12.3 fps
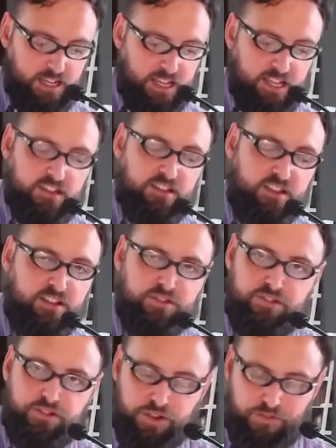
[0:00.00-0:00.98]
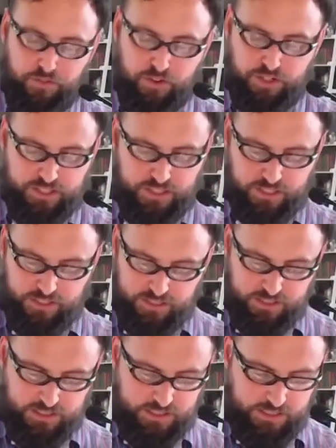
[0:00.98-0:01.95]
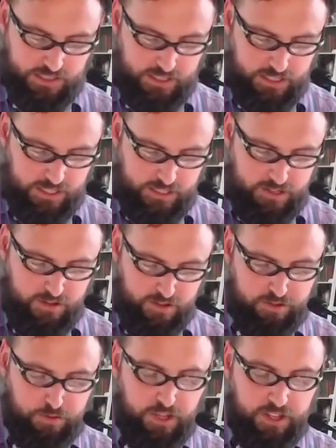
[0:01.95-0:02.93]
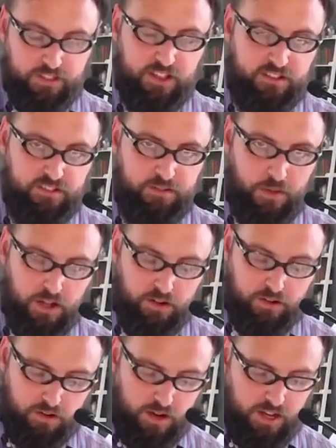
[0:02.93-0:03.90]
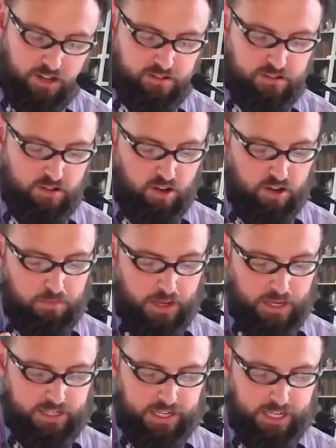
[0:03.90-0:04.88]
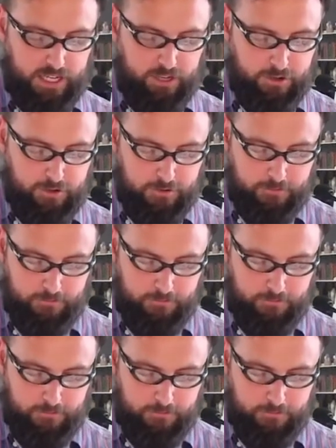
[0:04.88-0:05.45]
in these three verses, three things about Christ are made clear.